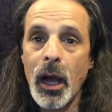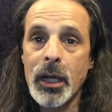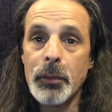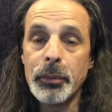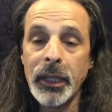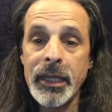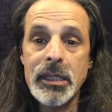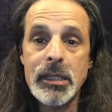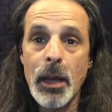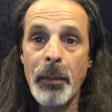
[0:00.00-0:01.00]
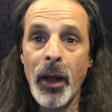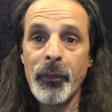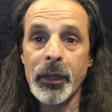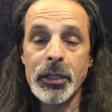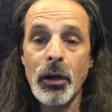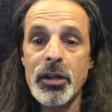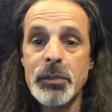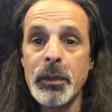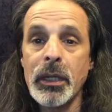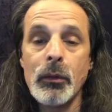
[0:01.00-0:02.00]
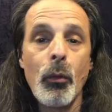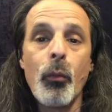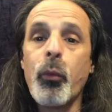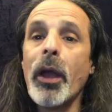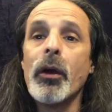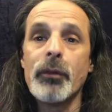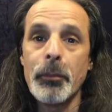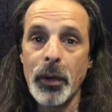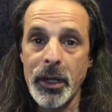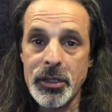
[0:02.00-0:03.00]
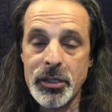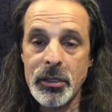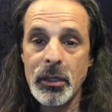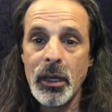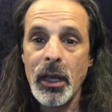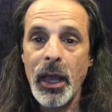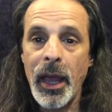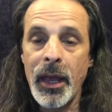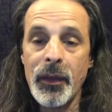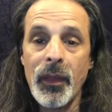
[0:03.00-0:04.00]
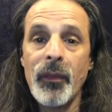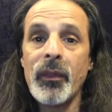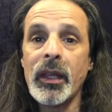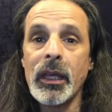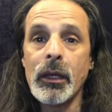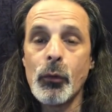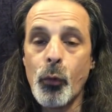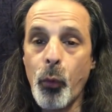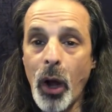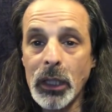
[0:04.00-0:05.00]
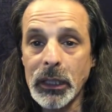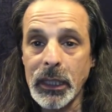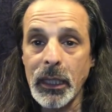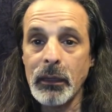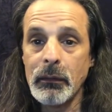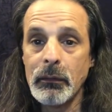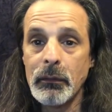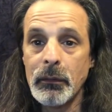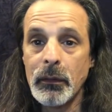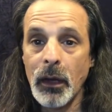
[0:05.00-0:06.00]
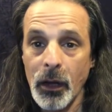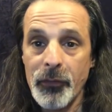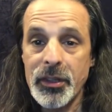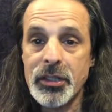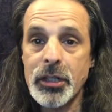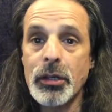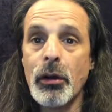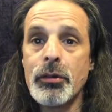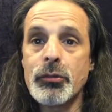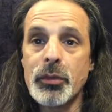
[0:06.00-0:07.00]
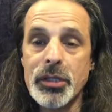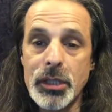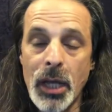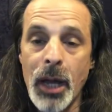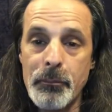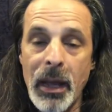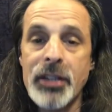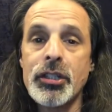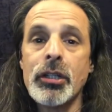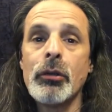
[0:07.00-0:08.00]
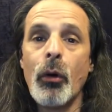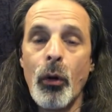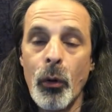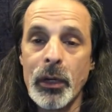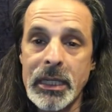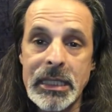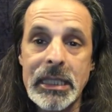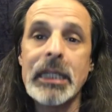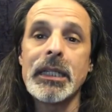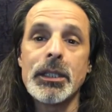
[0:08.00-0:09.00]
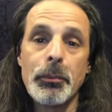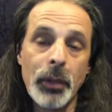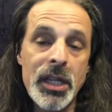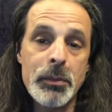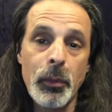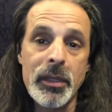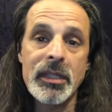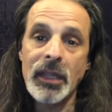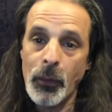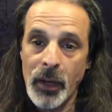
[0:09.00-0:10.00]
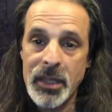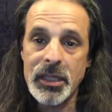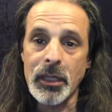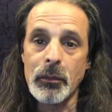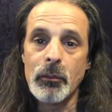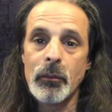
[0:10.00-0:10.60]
Complaints about the guitars being way overpriced and that the quality of these guitars was not matching or exceeding the price points that they were asking.